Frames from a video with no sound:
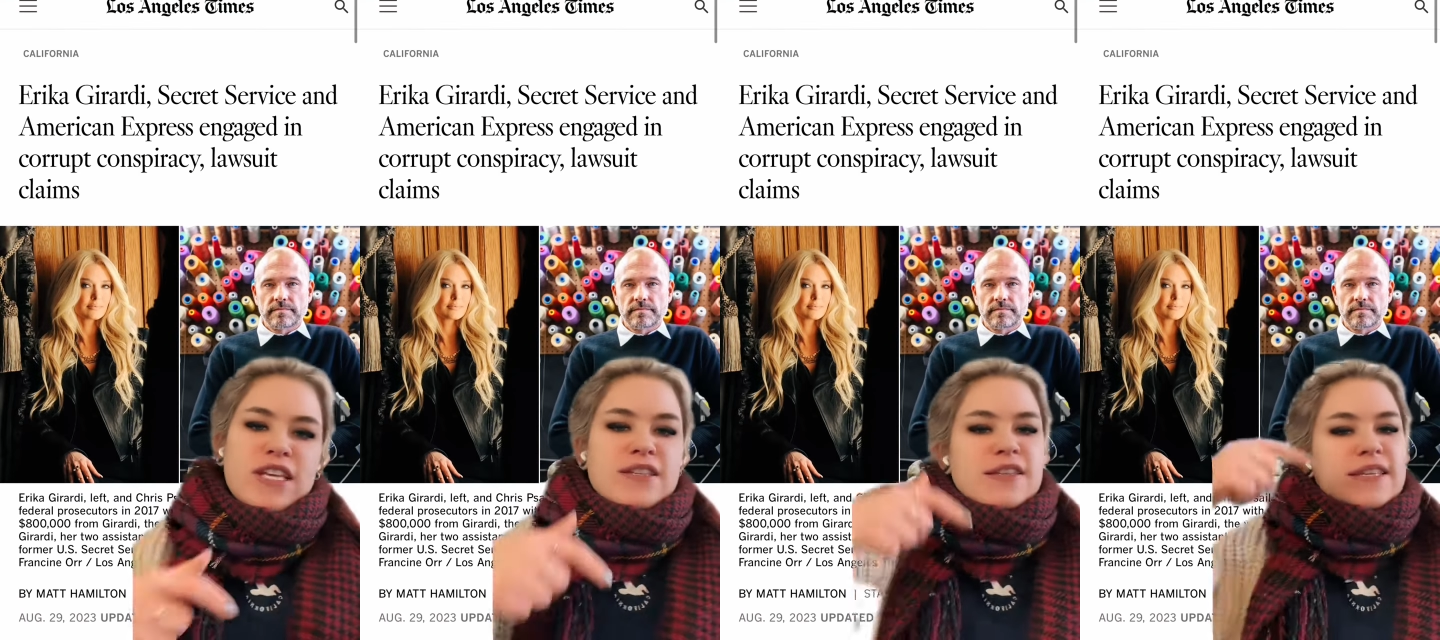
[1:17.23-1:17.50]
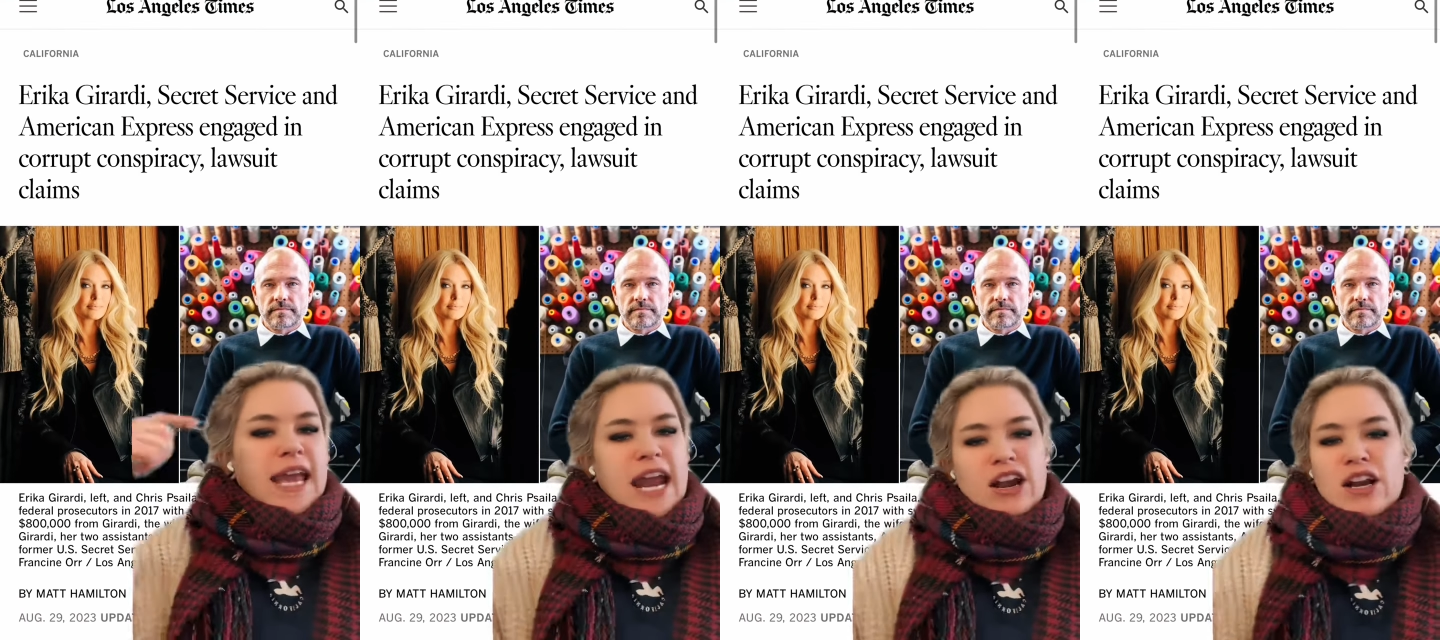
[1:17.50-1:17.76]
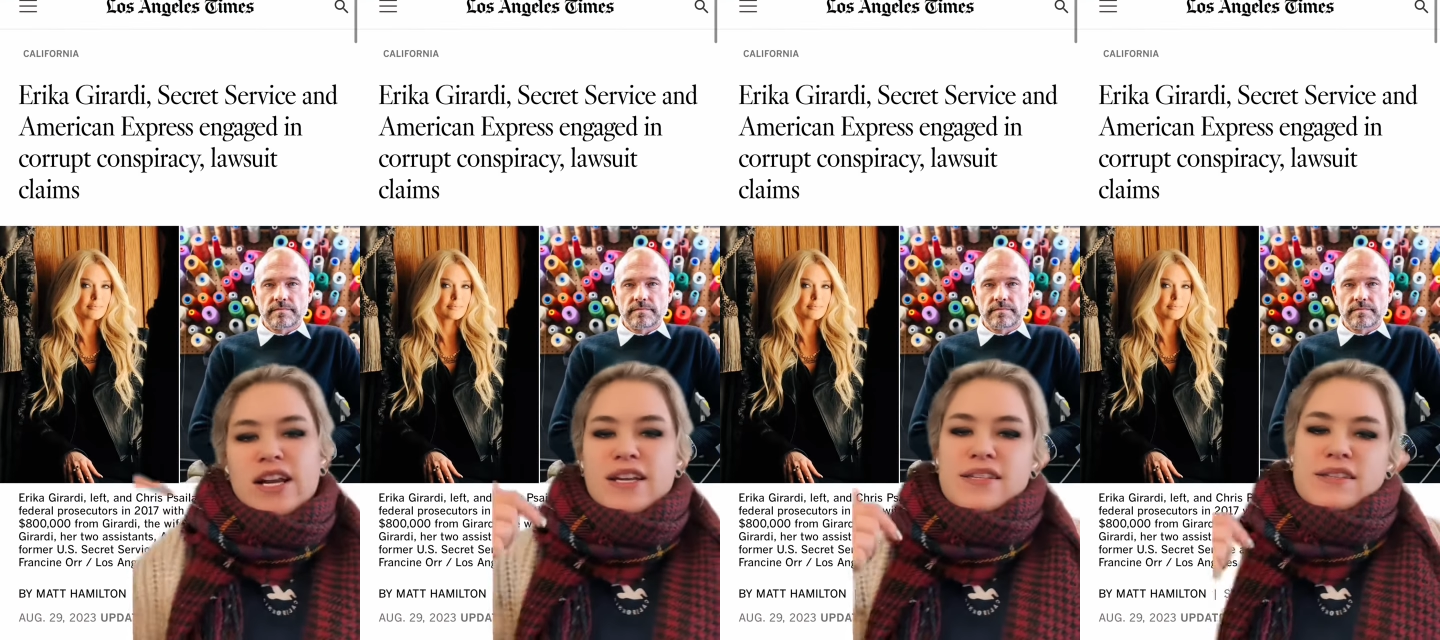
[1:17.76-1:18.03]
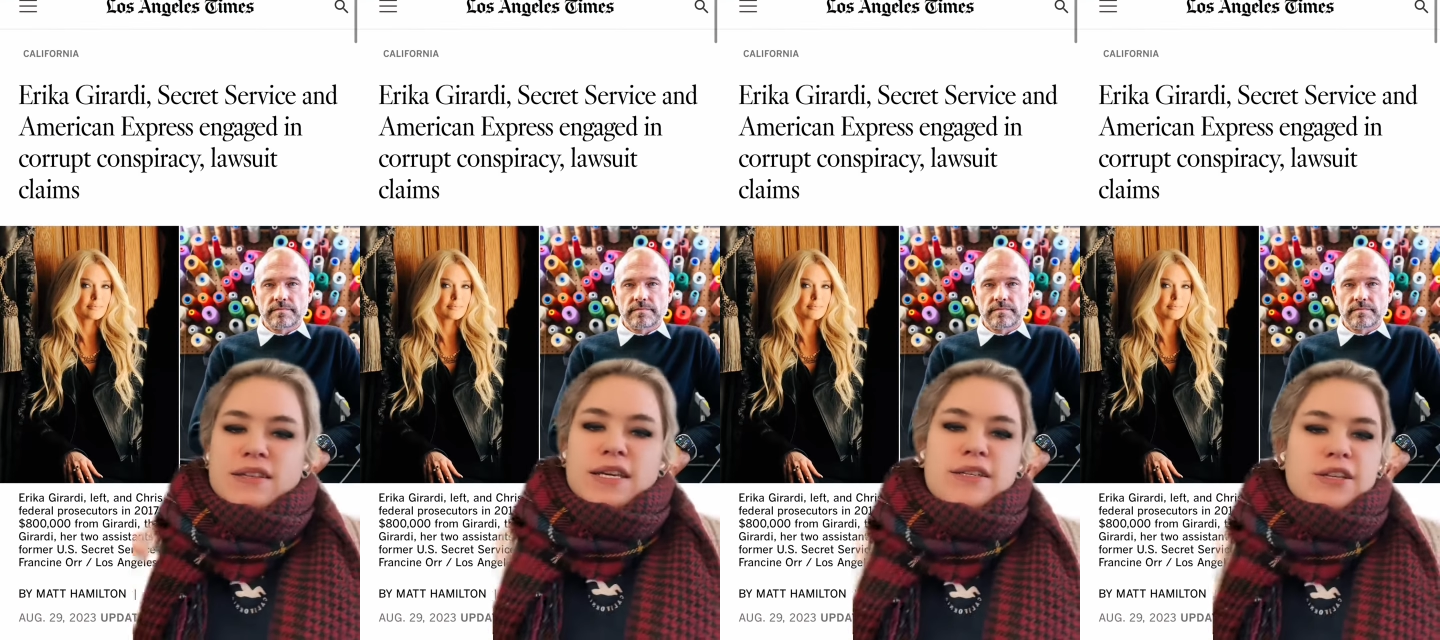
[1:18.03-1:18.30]
This is
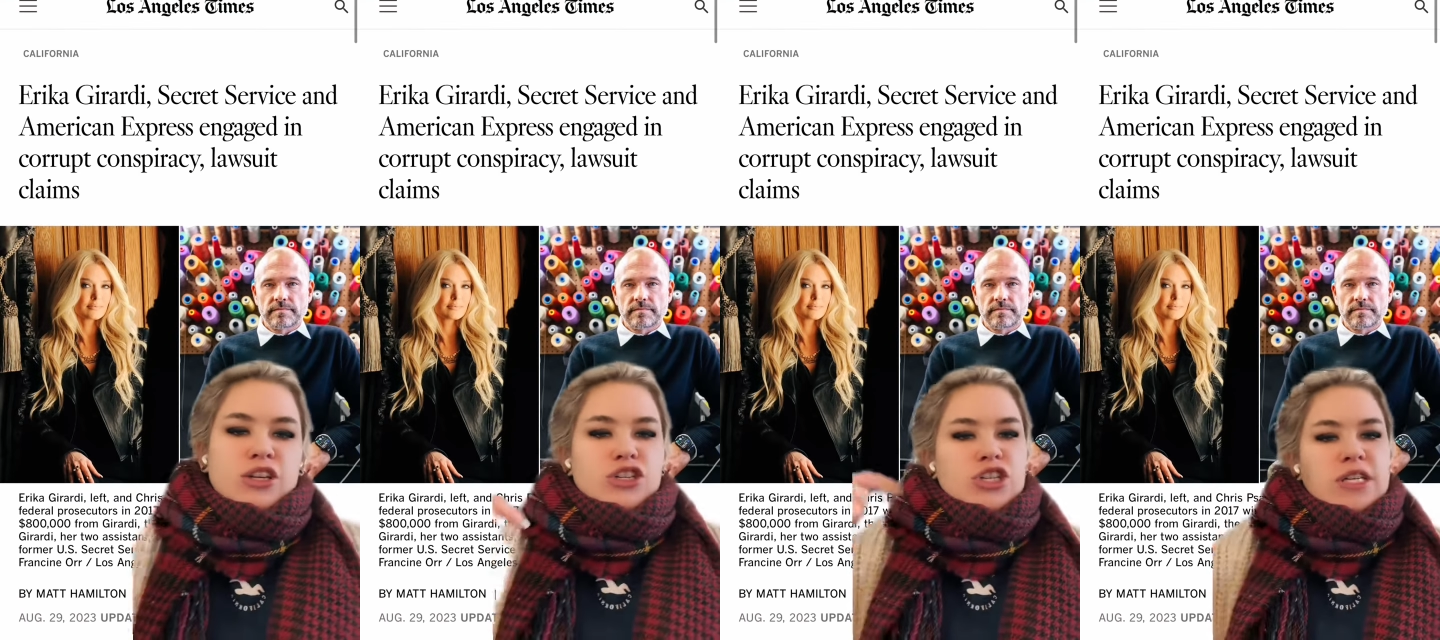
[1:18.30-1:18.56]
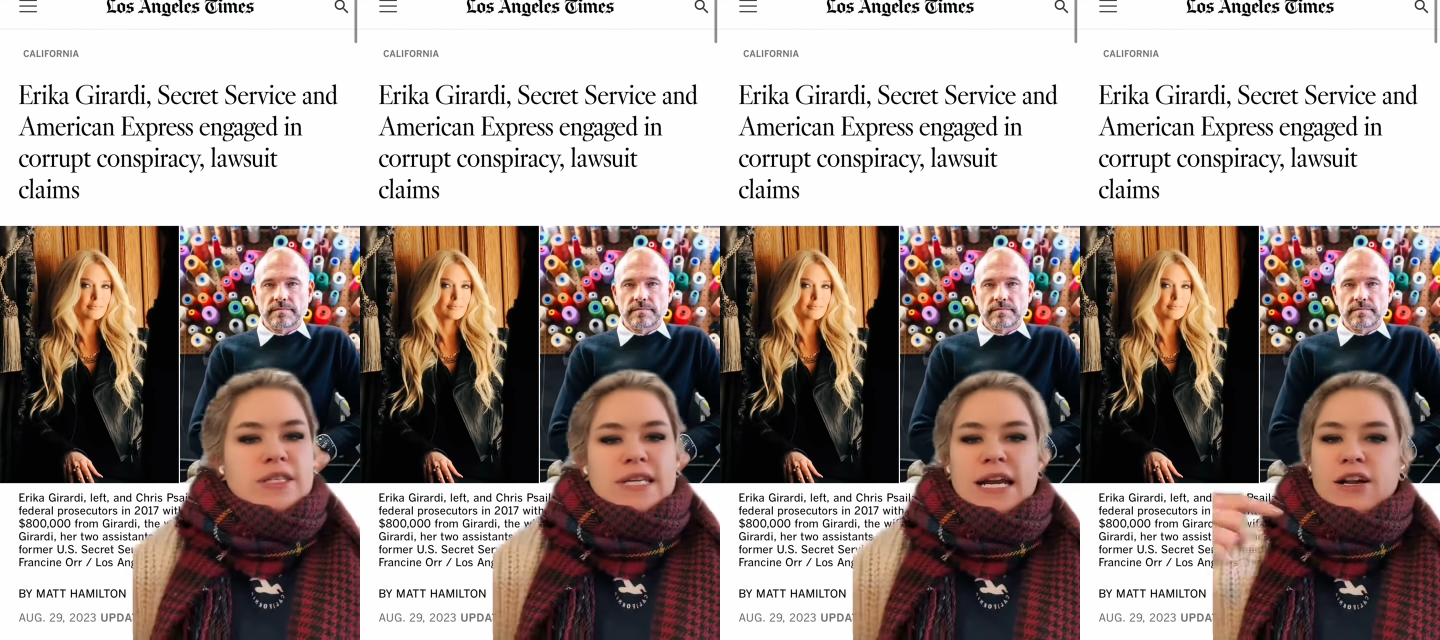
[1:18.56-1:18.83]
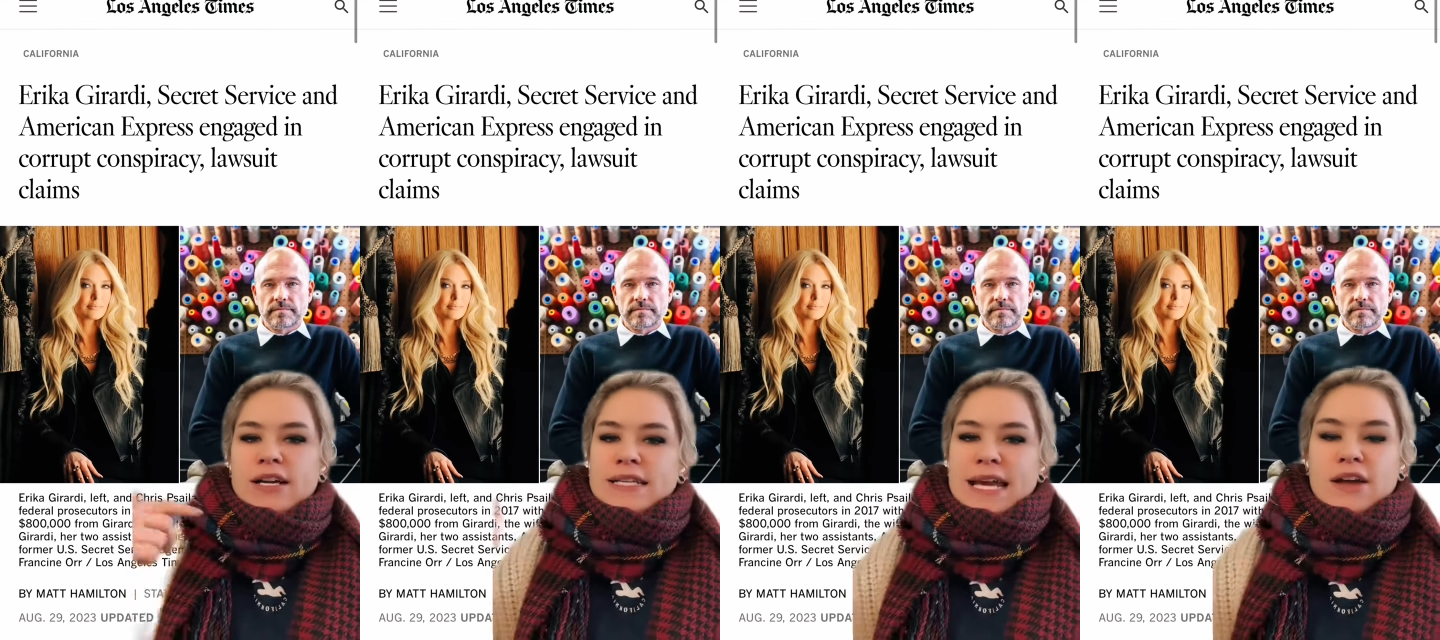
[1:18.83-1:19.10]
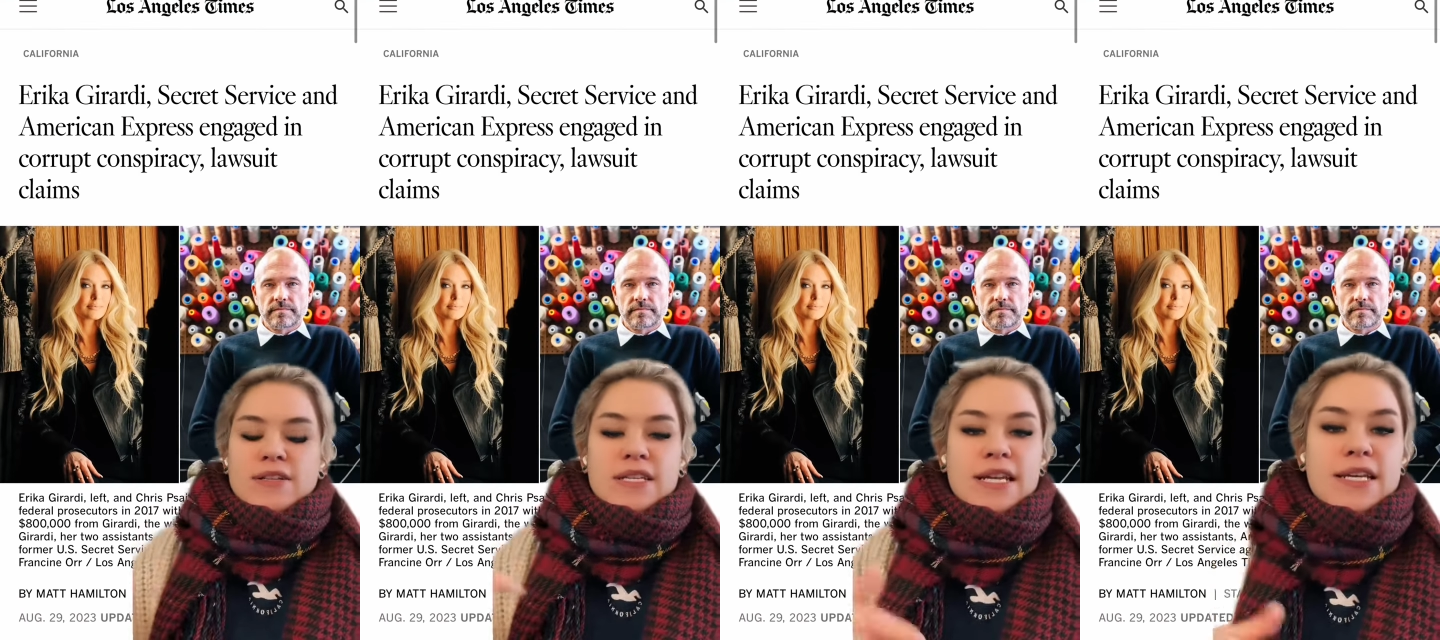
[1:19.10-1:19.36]
Erika's season. She's tearing
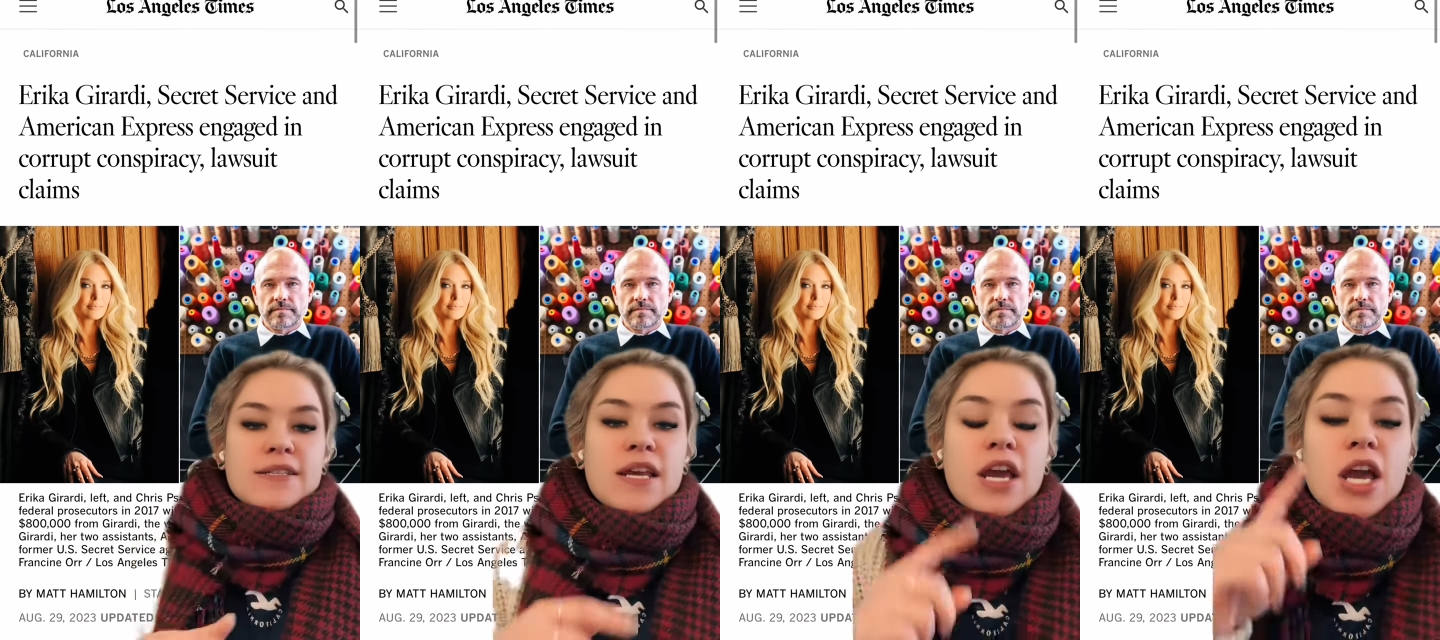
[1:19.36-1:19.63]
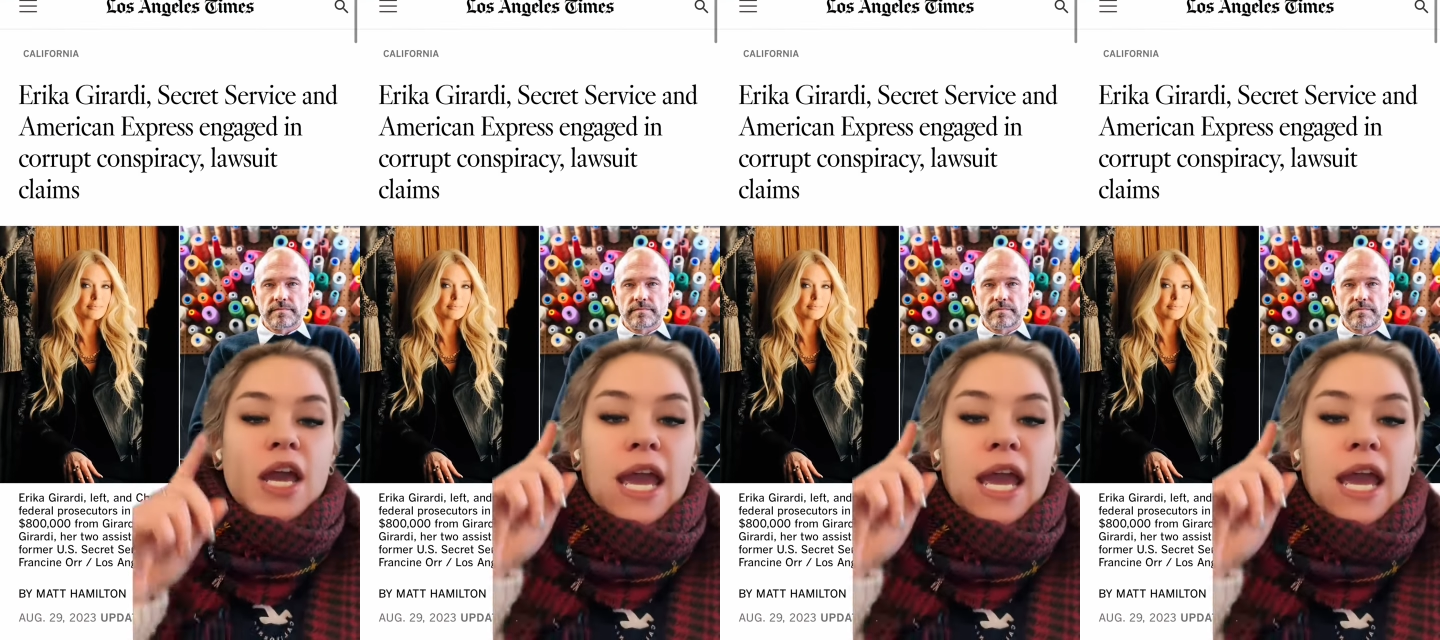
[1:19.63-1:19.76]
down Denise.